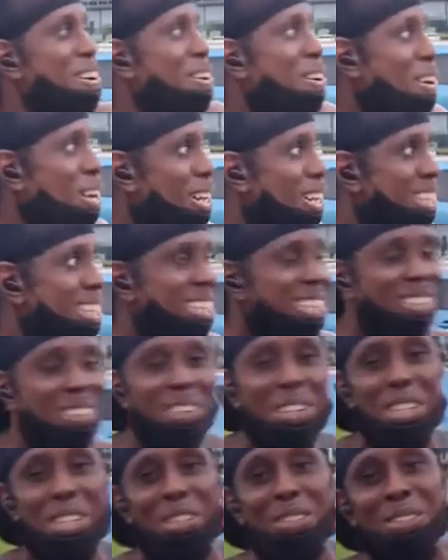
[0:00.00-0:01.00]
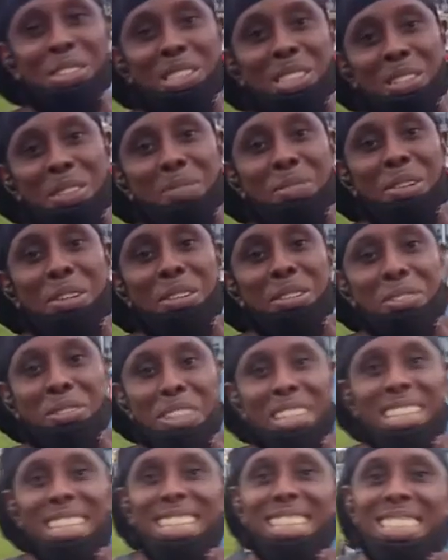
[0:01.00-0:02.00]
Right? You want to lose somebody
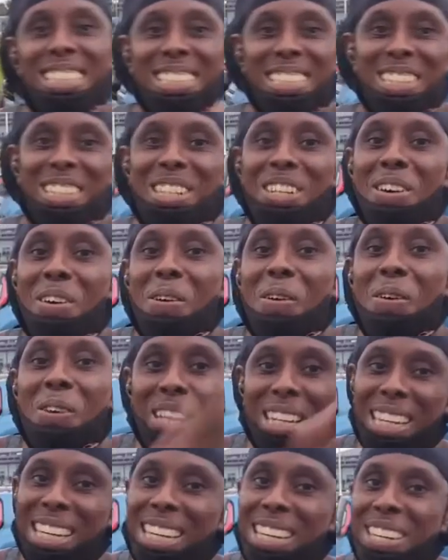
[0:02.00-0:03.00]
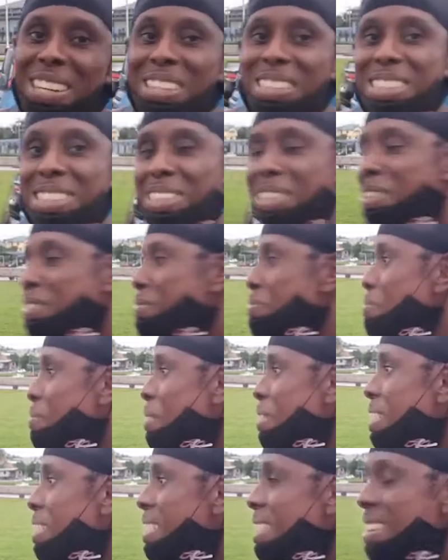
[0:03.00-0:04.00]
fat and they're telling you all kind of thing.
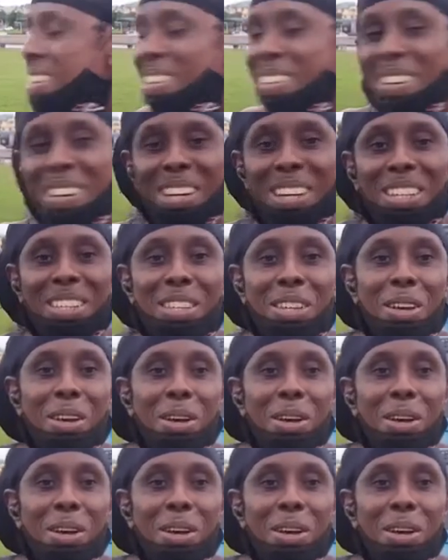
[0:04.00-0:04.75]
Right?